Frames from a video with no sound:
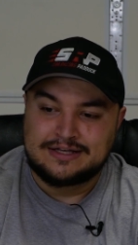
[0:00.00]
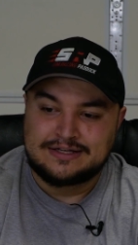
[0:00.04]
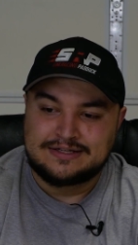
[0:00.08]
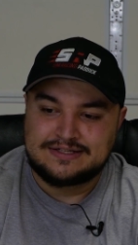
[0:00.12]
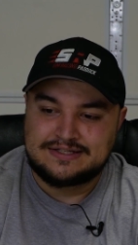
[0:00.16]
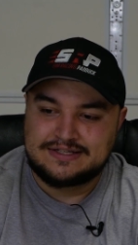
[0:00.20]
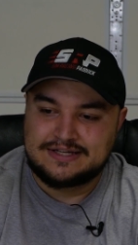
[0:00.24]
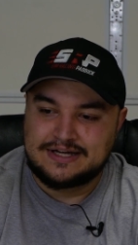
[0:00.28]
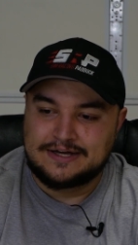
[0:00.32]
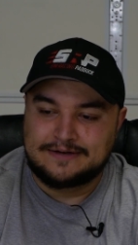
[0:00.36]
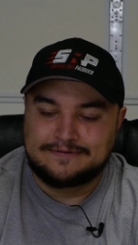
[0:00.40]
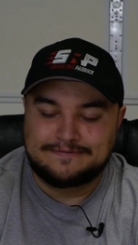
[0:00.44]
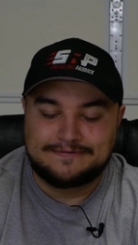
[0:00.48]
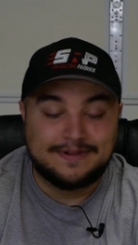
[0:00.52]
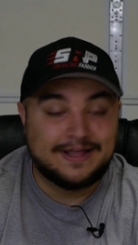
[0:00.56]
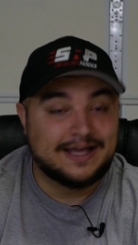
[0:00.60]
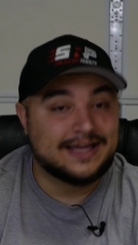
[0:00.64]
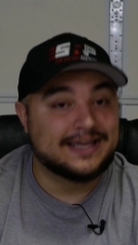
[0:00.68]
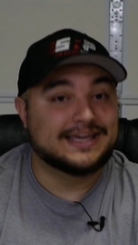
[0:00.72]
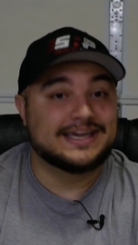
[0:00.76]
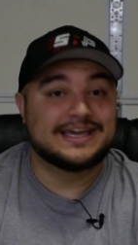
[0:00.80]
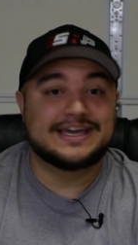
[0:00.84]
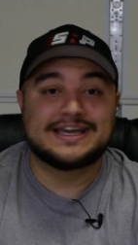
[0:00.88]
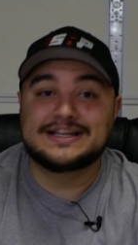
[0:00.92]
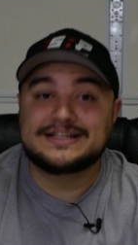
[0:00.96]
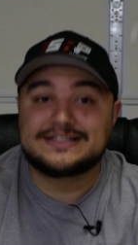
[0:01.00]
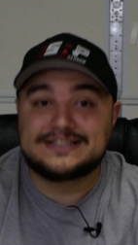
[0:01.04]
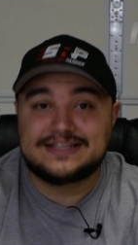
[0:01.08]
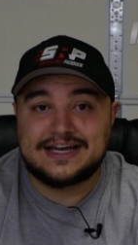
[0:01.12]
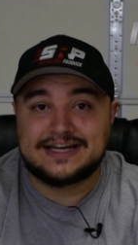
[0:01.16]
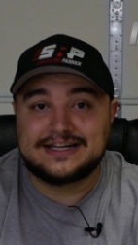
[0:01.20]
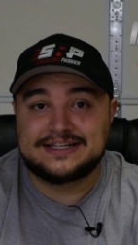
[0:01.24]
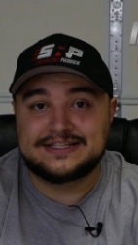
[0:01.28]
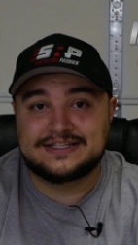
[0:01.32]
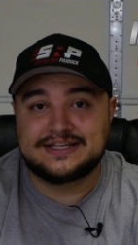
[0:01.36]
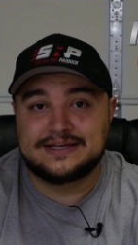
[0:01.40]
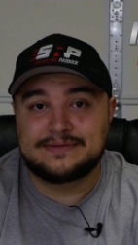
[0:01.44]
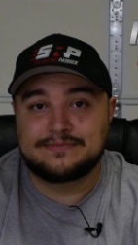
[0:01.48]
stuff like
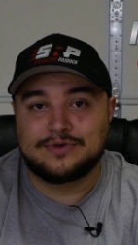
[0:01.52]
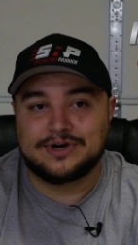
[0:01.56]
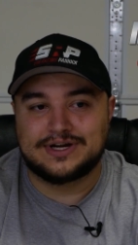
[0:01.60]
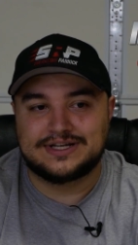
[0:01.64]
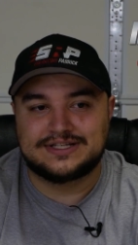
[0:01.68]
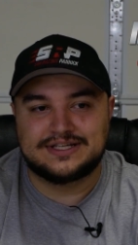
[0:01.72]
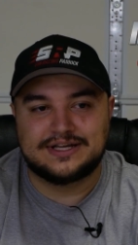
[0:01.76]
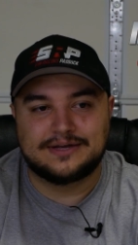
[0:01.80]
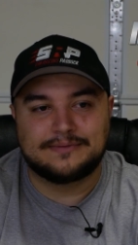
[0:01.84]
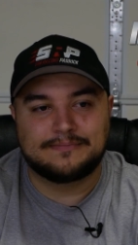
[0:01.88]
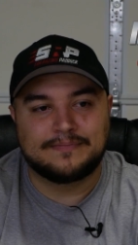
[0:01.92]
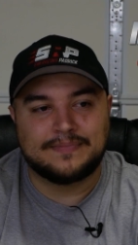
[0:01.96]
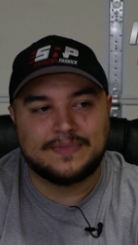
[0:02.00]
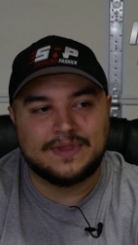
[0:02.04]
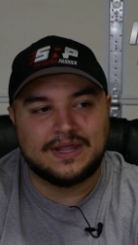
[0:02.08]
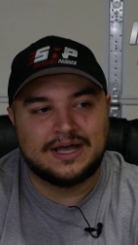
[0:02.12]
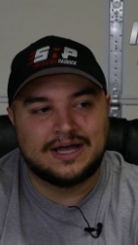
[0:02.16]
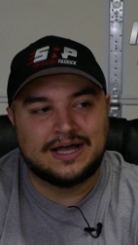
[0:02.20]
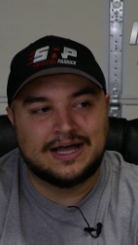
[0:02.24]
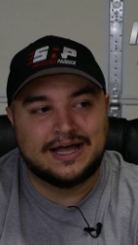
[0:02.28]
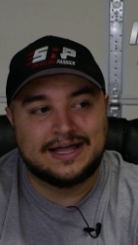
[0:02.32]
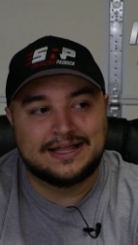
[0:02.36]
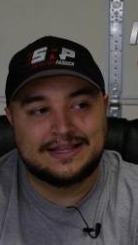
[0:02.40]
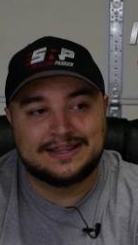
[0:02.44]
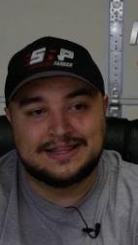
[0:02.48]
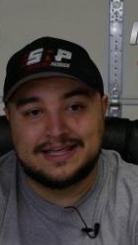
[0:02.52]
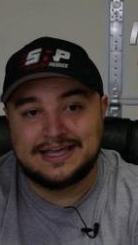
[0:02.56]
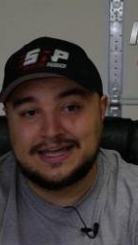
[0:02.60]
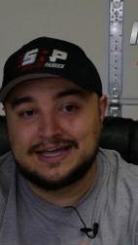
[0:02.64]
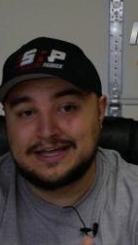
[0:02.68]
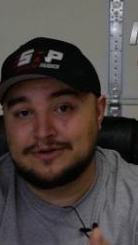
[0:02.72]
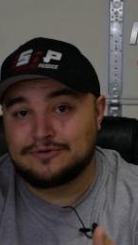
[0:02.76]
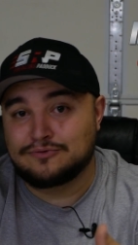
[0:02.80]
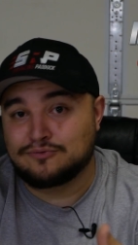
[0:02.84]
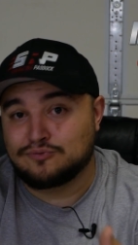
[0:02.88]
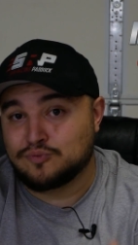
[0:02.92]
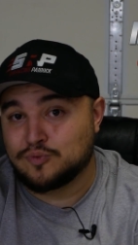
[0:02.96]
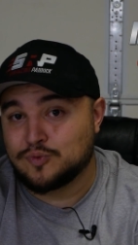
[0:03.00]
Inside Sim Racing. Uh,
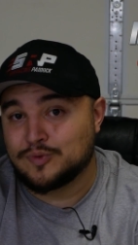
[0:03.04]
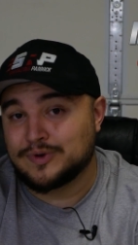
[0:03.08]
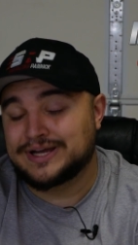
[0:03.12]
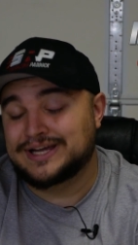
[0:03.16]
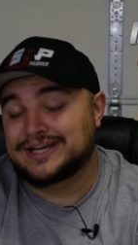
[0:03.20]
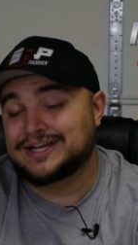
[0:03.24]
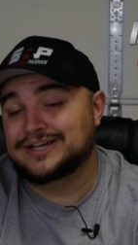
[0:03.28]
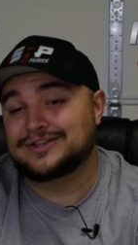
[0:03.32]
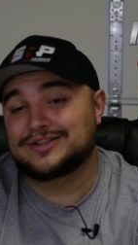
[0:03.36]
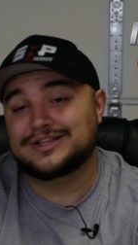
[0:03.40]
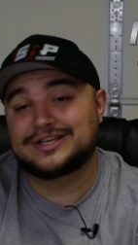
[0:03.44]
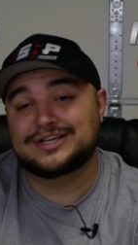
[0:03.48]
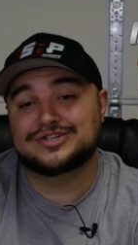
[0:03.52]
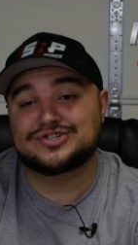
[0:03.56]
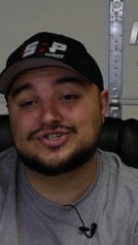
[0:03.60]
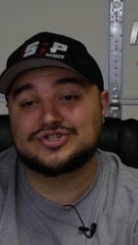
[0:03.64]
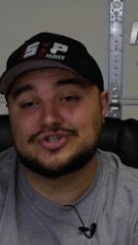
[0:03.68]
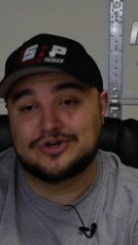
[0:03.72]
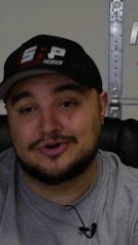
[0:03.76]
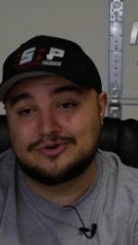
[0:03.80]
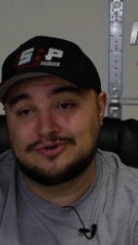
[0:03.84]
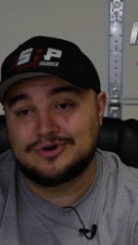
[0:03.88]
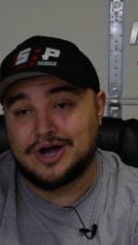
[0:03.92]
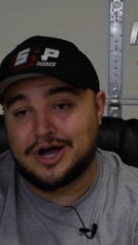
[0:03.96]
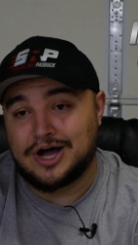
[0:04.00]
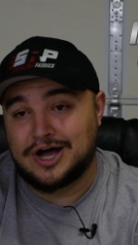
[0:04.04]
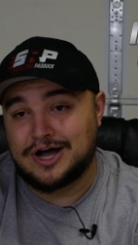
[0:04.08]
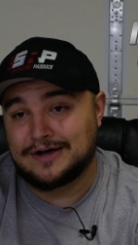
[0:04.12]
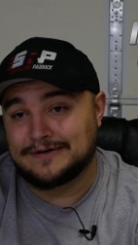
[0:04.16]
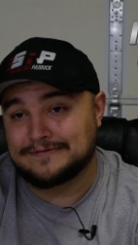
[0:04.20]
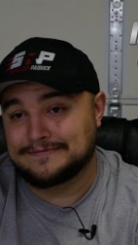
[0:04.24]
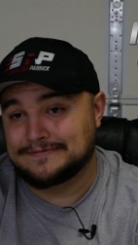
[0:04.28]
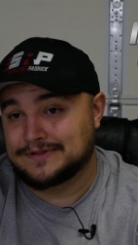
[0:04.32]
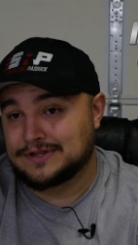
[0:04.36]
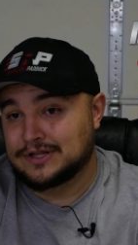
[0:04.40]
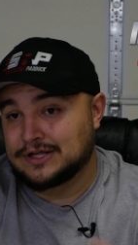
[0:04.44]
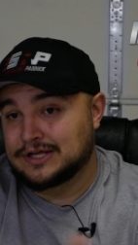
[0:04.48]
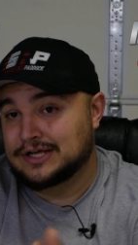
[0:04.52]
they really showed
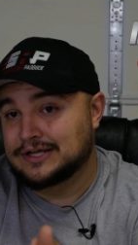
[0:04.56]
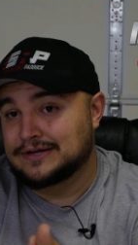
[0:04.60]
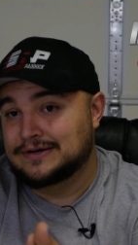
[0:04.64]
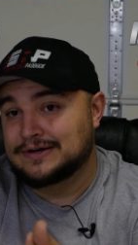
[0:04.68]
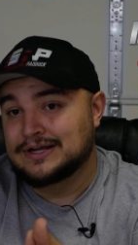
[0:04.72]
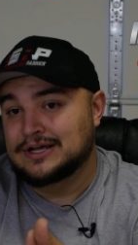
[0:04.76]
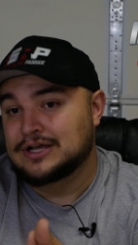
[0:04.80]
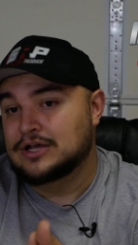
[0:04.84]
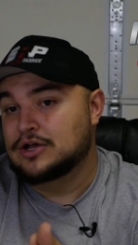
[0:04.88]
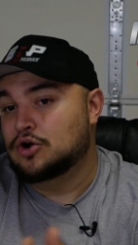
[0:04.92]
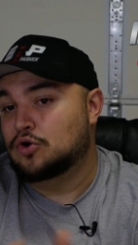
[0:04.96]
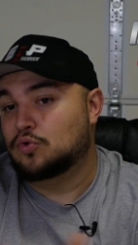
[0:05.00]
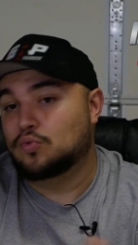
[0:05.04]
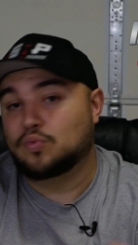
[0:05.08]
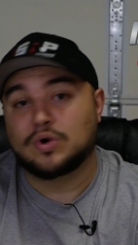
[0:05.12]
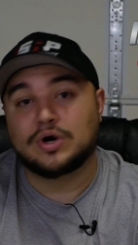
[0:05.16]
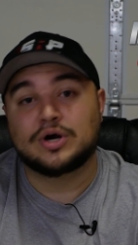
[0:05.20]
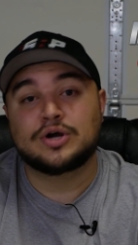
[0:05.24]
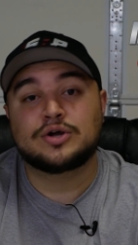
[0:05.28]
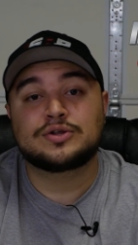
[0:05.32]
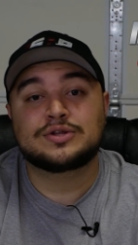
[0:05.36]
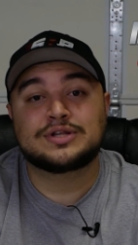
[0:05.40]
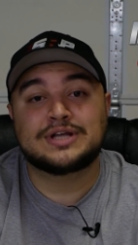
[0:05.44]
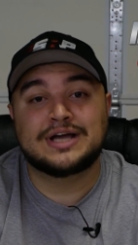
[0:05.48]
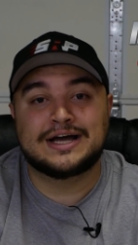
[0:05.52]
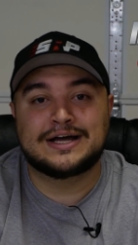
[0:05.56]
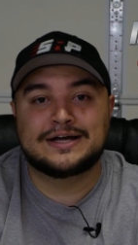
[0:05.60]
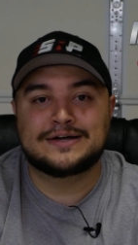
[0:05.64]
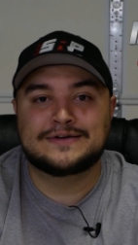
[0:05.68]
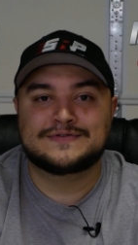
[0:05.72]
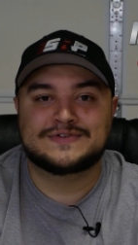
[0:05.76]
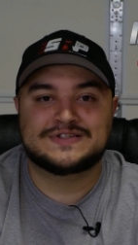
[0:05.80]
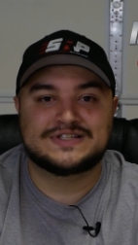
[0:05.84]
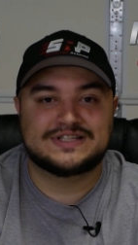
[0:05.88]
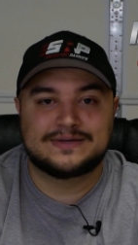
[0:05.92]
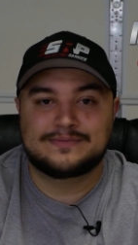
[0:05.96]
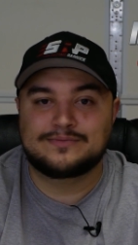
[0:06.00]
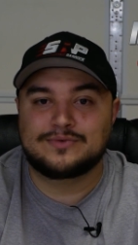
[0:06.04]
off the world
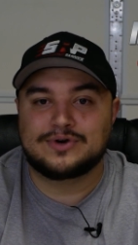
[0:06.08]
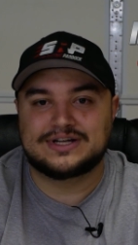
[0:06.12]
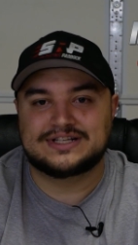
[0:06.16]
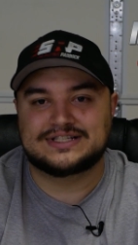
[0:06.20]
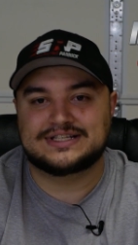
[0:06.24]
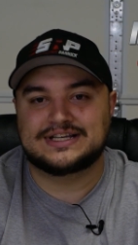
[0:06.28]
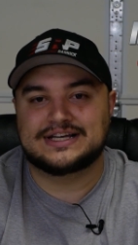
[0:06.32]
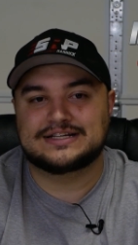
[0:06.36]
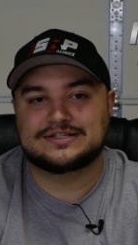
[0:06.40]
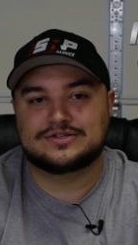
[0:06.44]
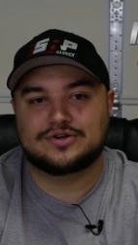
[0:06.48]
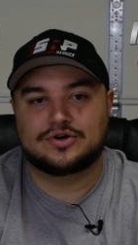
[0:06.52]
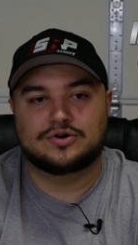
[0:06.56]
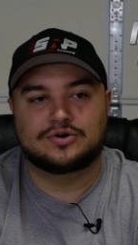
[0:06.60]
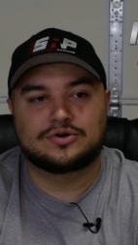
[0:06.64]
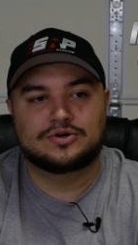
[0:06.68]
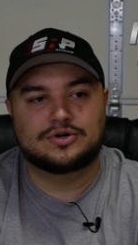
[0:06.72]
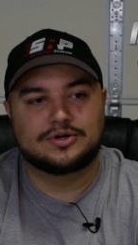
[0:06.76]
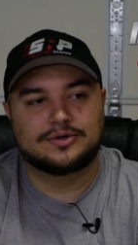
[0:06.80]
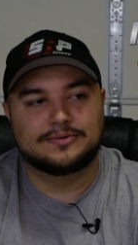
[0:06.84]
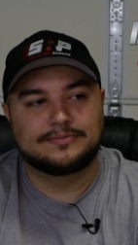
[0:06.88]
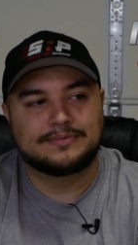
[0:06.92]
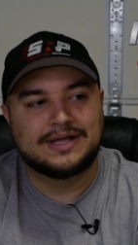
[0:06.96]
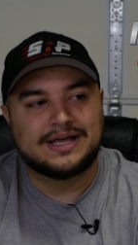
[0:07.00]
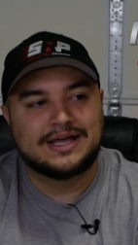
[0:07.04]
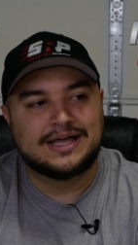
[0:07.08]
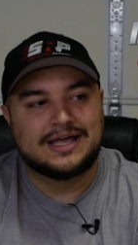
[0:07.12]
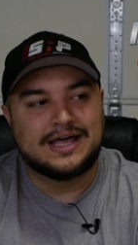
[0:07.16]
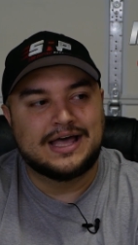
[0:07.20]
of sim racing as a whole.